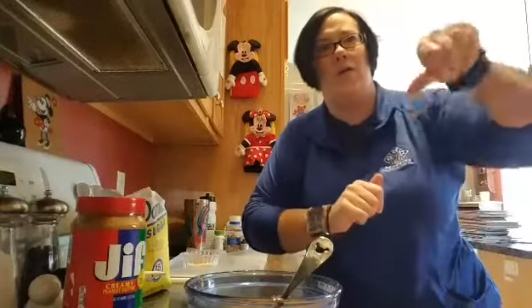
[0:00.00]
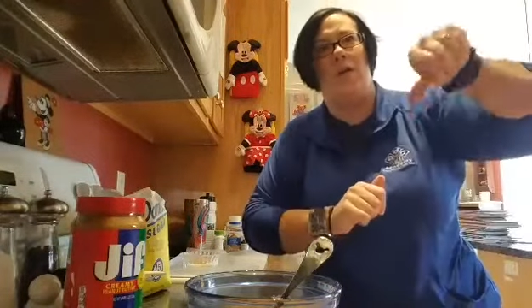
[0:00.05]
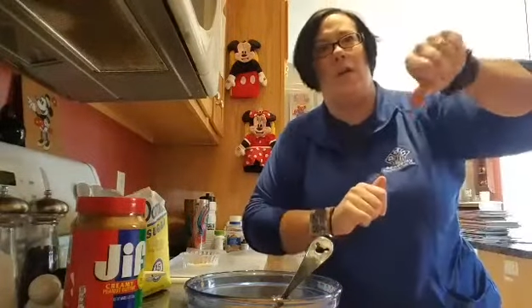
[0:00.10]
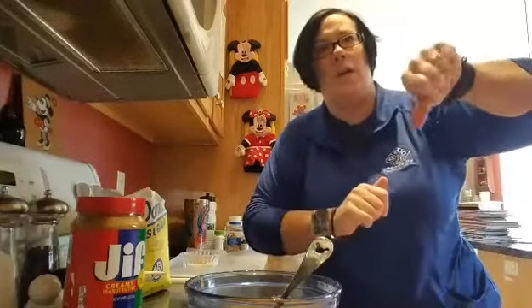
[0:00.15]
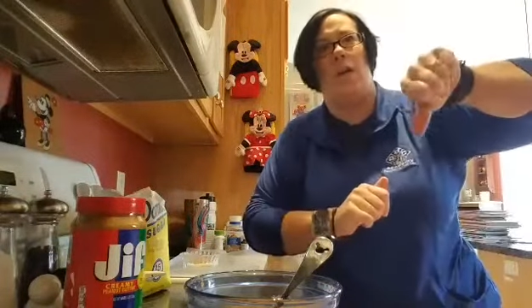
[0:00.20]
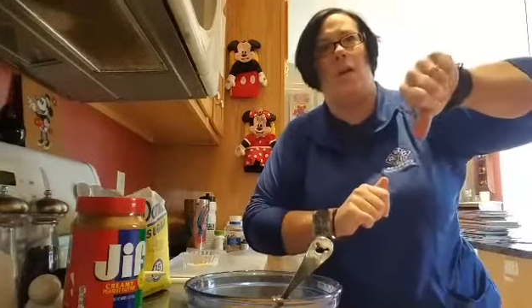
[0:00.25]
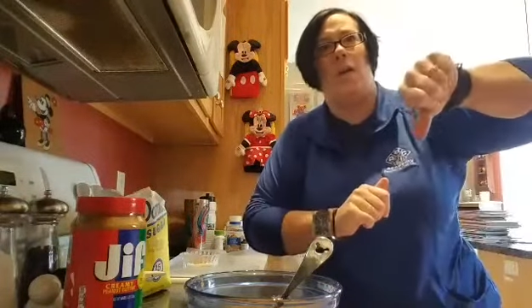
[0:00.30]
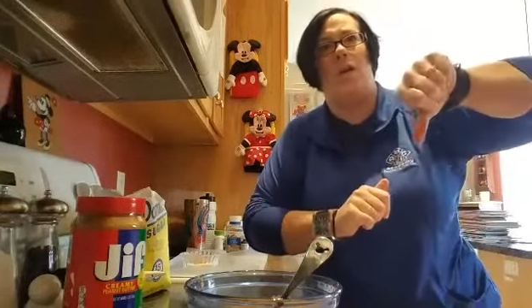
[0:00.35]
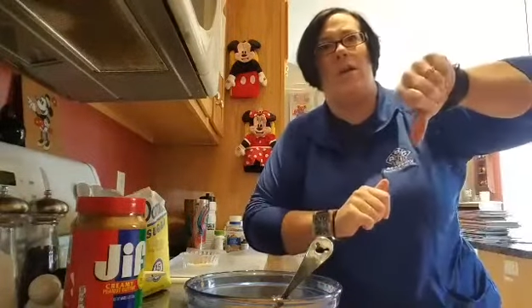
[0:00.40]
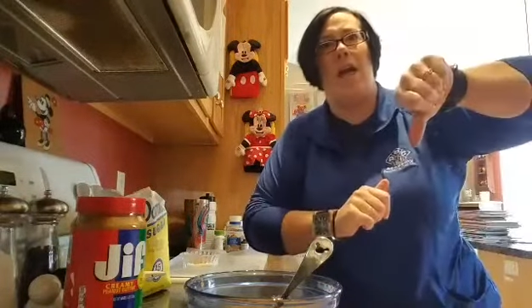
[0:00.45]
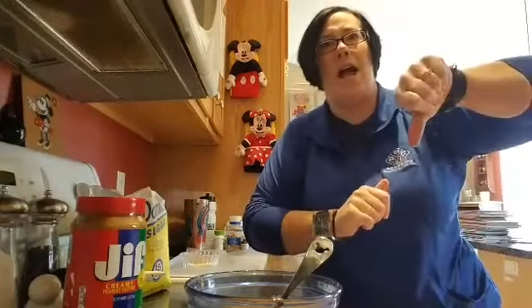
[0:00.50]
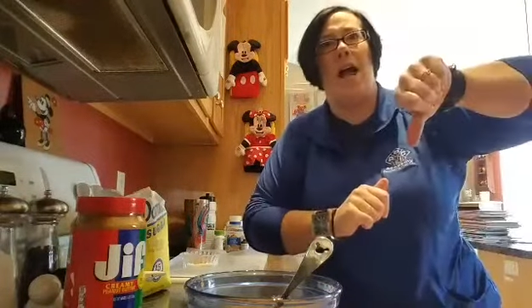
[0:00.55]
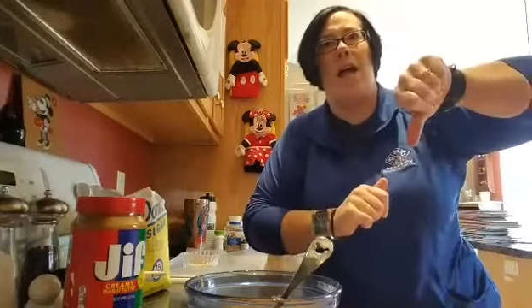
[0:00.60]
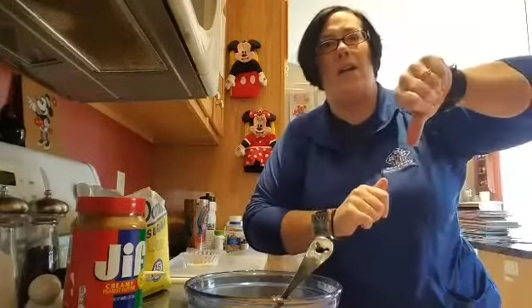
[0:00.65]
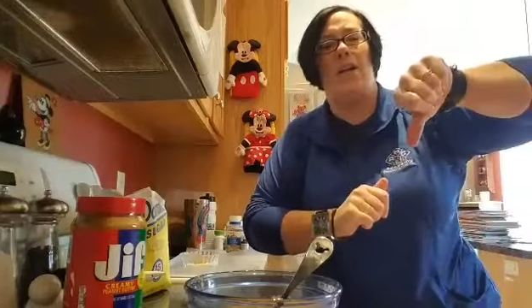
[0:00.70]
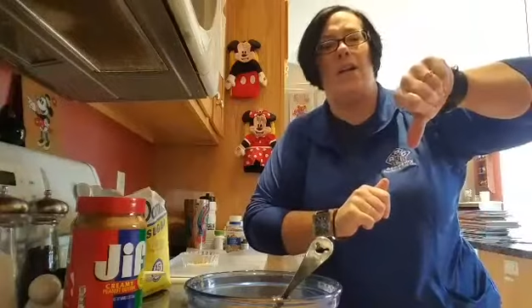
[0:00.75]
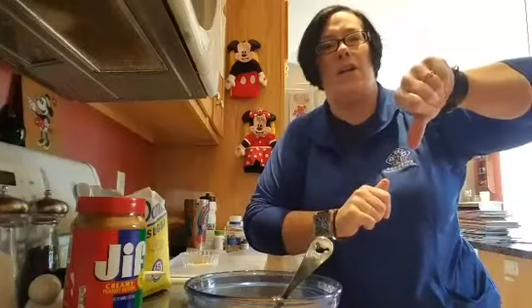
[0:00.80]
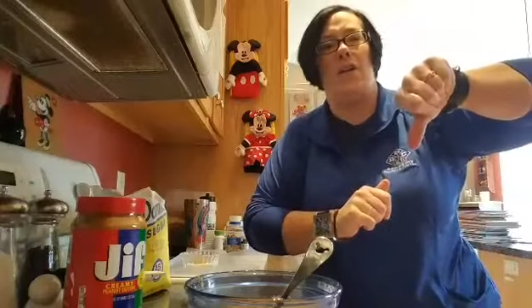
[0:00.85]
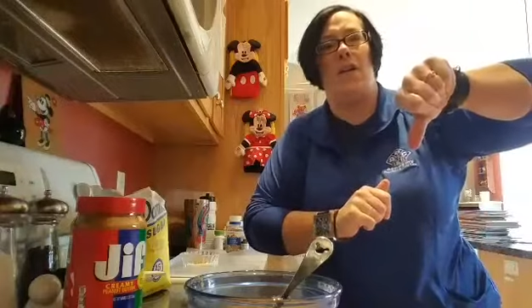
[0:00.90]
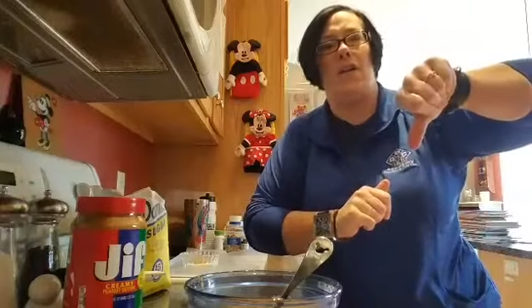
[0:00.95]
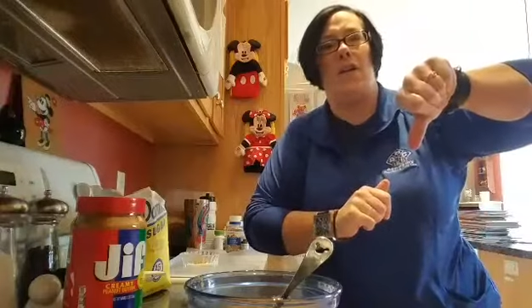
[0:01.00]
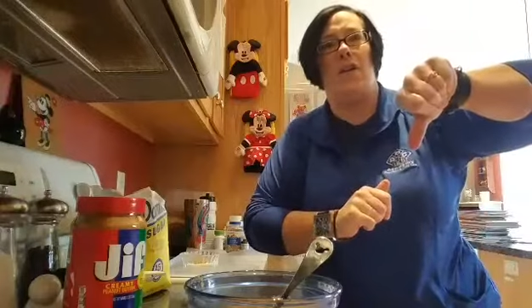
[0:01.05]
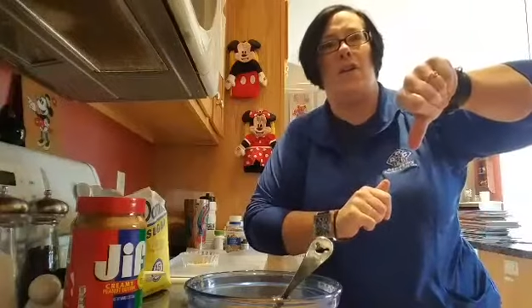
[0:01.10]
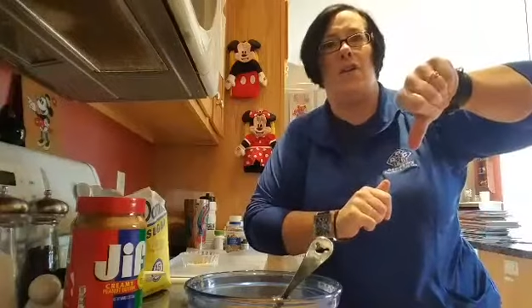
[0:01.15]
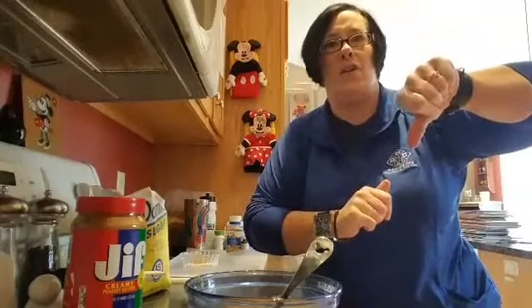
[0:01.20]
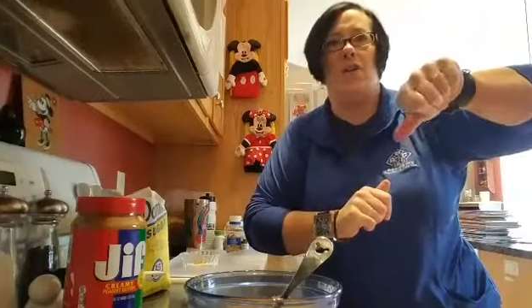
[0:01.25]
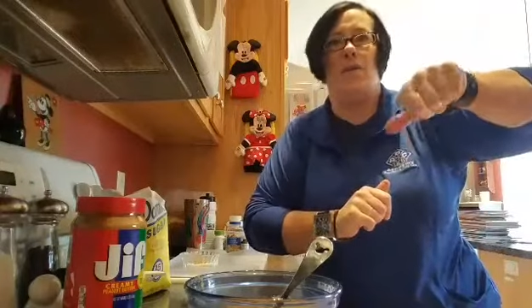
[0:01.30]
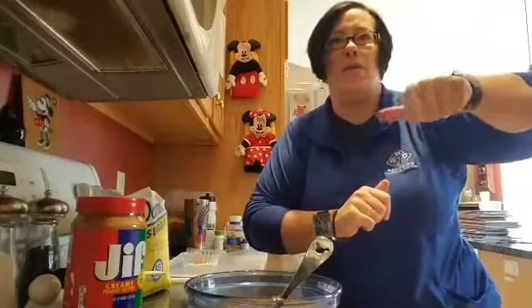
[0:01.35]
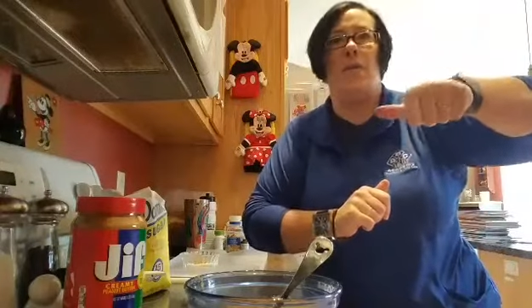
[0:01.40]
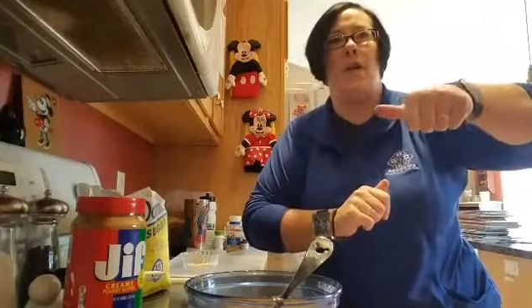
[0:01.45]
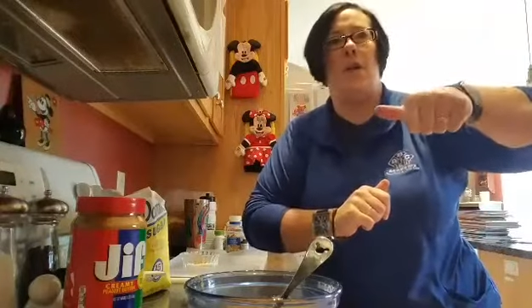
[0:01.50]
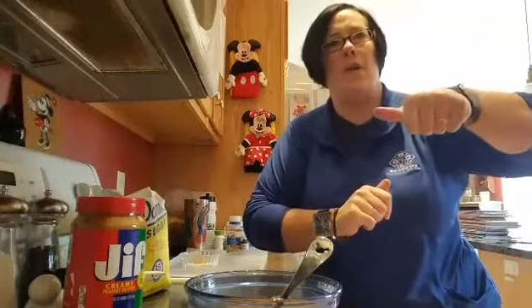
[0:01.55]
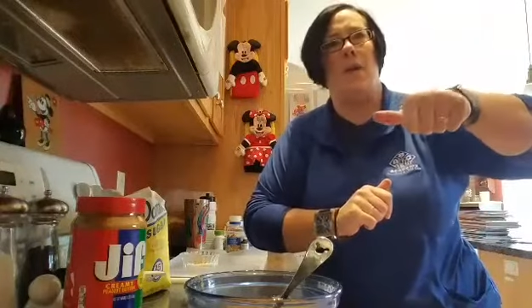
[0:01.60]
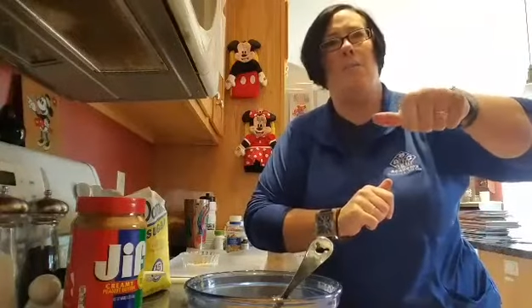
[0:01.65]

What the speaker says: they were not good, or if they